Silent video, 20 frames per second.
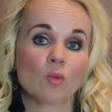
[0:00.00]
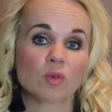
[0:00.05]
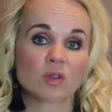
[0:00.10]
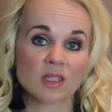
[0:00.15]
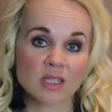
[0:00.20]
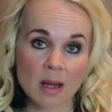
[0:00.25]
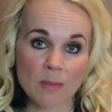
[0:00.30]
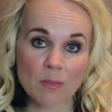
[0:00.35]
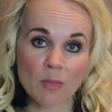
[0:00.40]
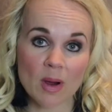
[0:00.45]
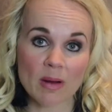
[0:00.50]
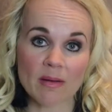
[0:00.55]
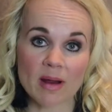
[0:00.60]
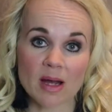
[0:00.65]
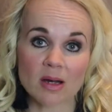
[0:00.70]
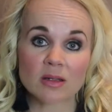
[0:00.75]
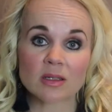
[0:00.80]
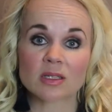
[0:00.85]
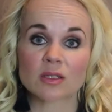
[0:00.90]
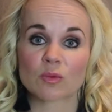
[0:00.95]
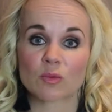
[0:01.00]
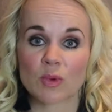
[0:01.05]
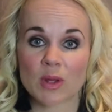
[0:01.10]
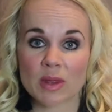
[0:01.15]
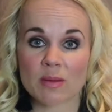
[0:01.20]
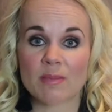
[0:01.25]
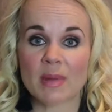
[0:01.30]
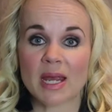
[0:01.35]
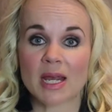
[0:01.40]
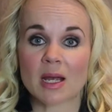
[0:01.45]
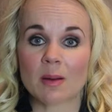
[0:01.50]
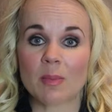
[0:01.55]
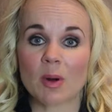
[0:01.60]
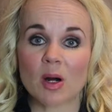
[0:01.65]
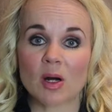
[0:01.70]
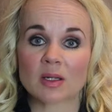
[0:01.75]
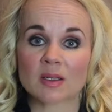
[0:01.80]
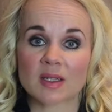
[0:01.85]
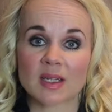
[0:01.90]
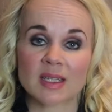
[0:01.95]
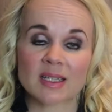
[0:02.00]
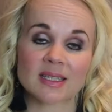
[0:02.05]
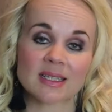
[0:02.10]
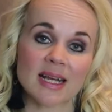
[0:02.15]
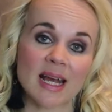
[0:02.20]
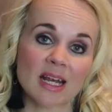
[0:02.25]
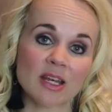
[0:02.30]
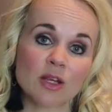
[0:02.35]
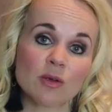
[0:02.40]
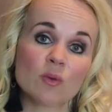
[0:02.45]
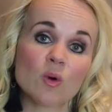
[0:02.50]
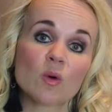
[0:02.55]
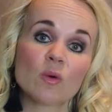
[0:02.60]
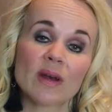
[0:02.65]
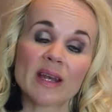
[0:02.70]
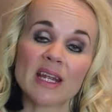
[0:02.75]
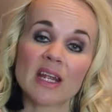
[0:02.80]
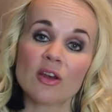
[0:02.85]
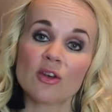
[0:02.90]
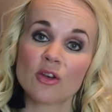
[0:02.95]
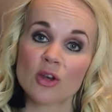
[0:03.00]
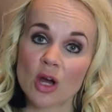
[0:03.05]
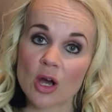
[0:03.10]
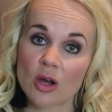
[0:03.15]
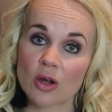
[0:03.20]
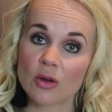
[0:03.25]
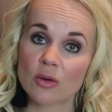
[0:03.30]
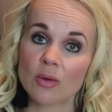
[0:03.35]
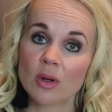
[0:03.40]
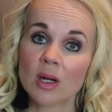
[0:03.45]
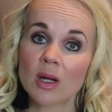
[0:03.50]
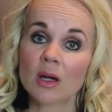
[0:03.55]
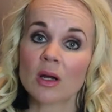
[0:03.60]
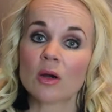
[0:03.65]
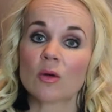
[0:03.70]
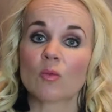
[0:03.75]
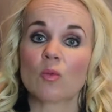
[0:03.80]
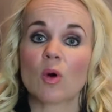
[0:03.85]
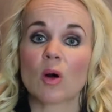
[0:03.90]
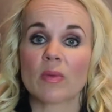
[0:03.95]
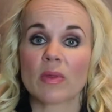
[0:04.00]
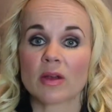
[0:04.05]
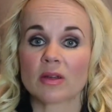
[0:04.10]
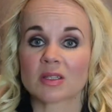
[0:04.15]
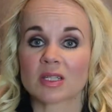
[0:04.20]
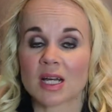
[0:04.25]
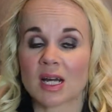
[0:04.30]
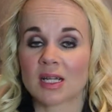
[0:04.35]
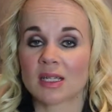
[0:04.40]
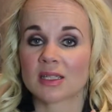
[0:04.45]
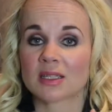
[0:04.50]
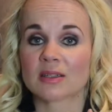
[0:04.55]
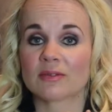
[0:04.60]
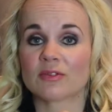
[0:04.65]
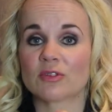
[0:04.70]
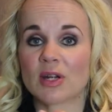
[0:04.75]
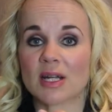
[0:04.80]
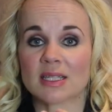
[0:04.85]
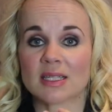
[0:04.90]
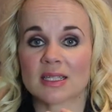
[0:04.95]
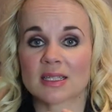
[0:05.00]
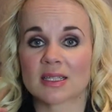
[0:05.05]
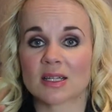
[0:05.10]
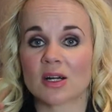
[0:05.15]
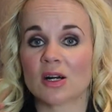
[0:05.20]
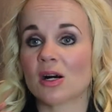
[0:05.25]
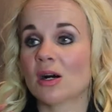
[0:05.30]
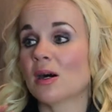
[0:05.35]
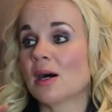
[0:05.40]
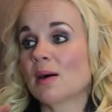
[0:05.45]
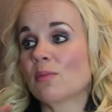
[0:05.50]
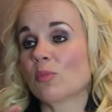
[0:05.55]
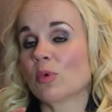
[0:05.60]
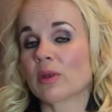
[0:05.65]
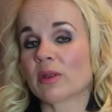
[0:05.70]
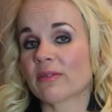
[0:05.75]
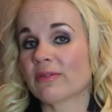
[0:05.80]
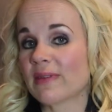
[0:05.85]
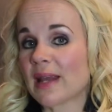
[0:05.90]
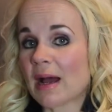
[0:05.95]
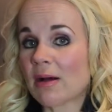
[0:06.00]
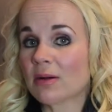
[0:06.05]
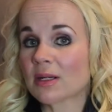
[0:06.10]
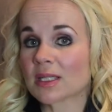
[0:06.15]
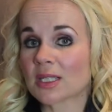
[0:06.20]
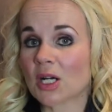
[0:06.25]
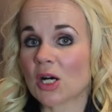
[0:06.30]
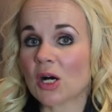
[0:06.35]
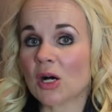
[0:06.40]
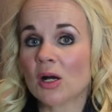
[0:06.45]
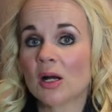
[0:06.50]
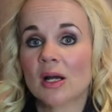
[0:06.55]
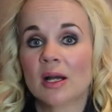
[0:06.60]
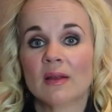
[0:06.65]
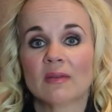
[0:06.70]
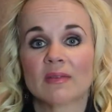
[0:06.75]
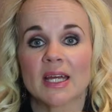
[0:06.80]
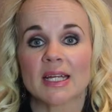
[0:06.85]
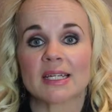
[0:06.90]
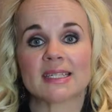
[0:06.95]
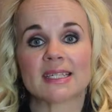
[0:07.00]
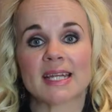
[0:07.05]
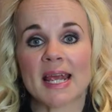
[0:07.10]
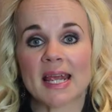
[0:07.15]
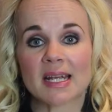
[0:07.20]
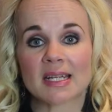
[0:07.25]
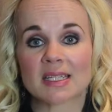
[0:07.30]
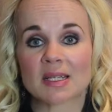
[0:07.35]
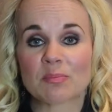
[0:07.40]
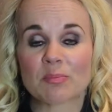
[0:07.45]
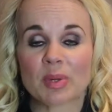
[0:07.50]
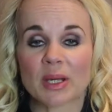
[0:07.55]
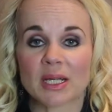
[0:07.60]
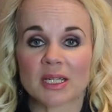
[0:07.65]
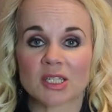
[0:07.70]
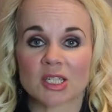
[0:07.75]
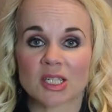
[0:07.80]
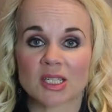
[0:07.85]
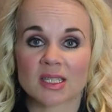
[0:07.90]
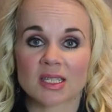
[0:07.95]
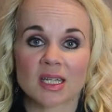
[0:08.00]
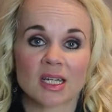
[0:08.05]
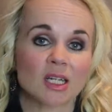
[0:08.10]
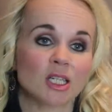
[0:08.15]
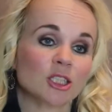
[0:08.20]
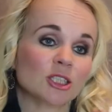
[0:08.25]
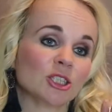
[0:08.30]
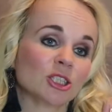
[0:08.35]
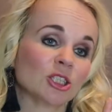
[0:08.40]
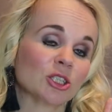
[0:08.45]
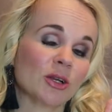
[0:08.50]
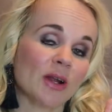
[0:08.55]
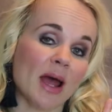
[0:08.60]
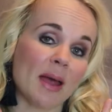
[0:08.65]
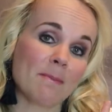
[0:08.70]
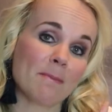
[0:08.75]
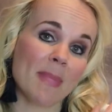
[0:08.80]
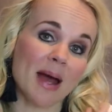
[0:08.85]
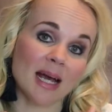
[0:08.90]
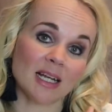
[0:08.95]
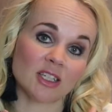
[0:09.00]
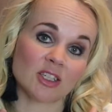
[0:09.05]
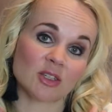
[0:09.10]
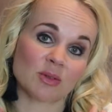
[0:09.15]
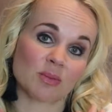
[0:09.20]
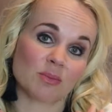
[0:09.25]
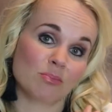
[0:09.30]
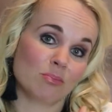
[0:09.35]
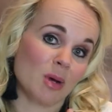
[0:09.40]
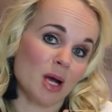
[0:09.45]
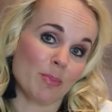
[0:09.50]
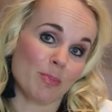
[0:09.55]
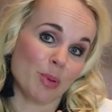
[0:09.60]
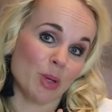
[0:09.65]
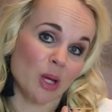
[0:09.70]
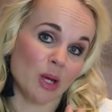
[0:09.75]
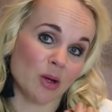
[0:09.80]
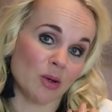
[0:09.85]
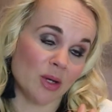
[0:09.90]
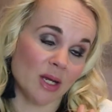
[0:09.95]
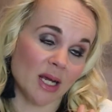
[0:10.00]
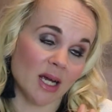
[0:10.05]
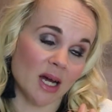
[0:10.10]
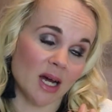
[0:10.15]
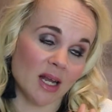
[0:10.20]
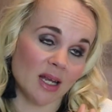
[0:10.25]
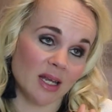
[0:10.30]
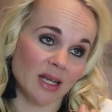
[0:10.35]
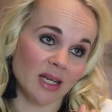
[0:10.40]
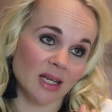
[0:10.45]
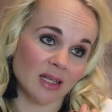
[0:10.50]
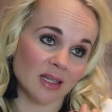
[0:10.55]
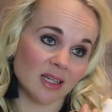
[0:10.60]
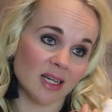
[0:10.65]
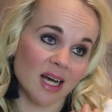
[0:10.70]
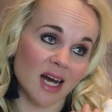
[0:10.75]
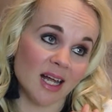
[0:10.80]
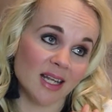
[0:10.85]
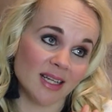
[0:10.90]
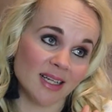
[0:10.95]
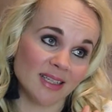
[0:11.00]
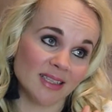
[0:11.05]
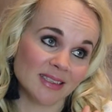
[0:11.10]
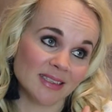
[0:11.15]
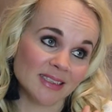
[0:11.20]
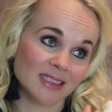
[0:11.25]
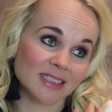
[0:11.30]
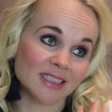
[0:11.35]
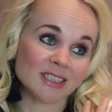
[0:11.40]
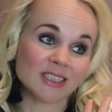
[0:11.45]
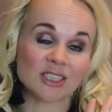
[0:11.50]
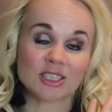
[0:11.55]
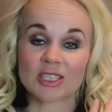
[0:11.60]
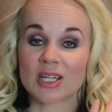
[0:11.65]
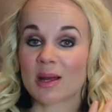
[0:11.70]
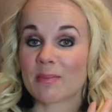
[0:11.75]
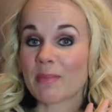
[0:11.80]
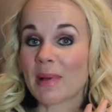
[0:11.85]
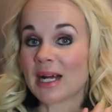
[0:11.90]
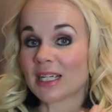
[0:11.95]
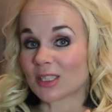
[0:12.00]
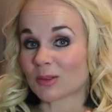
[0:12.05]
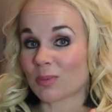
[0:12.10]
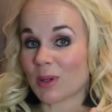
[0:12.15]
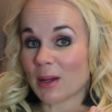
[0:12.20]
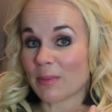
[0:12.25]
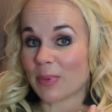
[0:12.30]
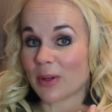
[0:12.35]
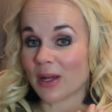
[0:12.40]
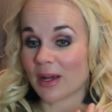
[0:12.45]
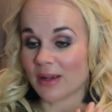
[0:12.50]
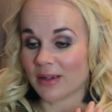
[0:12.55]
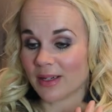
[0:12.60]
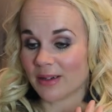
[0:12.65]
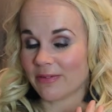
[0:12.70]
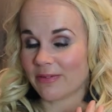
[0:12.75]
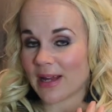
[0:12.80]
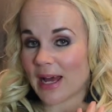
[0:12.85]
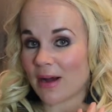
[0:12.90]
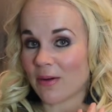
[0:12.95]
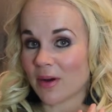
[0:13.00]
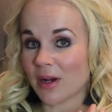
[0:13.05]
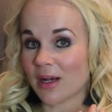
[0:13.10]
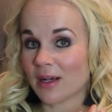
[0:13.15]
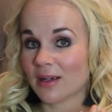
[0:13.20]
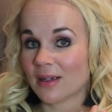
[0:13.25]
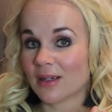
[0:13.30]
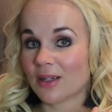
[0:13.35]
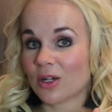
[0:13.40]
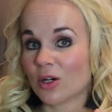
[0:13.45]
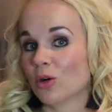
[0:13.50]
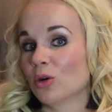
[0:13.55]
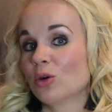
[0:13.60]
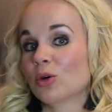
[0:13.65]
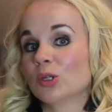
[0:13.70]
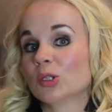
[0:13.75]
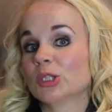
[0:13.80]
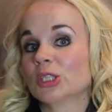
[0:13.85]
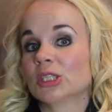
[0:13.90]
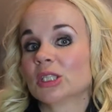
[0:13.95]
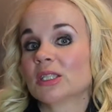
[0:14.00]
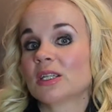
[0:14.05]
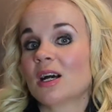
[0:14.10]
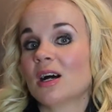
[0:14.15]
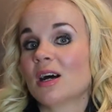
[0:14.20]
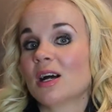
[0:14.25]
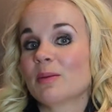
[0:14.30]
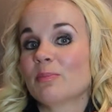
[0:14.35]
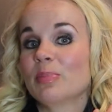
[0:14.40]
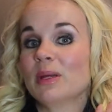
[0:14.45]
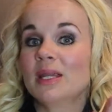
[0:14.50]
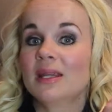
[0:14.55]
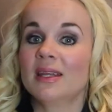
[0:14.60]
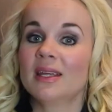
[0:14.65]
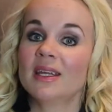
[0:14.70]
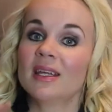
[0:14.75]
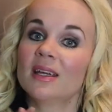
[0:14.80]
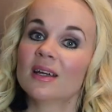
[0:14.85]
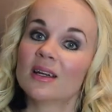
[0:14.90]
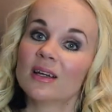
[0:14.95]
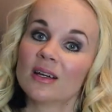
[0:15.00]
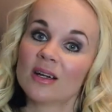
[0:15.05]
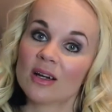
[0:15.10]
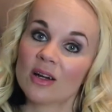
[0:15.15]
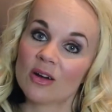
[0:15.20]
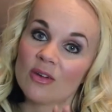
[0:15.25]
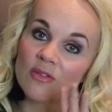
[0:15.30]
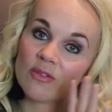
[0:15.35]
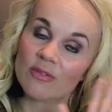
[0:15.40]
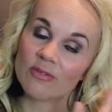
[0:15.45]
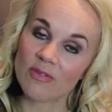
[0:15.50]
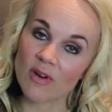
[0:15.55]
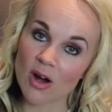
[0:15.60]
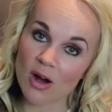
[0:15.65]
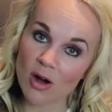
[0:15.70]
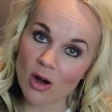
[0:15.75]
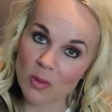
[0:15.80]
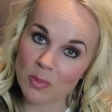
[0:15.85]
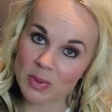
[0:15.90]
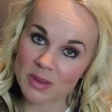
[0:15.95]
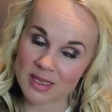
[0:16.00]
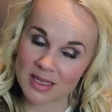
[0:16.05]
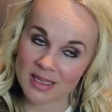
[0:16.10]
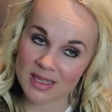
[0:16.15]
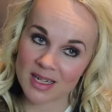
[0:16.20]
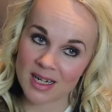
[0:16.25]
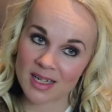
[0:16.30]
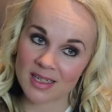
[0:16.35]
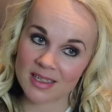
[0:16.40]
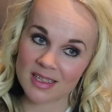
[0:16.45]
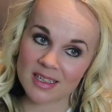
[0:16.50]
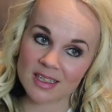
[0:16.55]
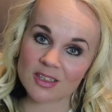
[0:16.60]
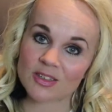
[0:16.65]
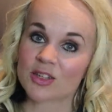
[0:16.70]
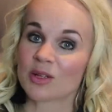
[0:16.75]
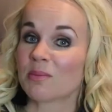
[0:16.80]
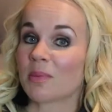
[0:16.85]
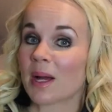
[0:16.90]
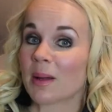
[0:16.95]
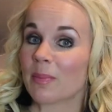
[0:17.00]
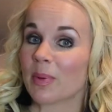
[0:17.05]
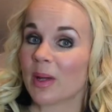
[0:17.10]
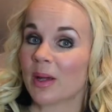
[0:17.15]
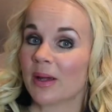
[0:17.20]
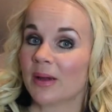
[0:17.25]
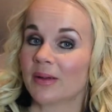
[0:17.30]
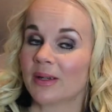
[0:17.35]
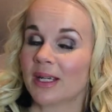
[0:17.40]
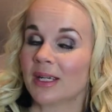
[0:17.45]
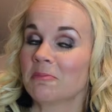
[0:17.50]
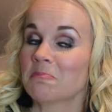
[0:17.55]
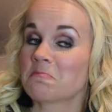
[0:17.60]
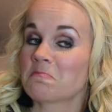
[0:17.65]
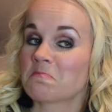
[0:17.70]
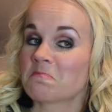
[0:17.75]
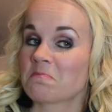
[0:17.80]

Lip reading: somewhere else with a makeup artist and you already know what those colours of dresses are and what the flowers are, then take some pictures. Should I match my peony colour? Should I match my peony flower? Or should I be the far opposite colour to my peony?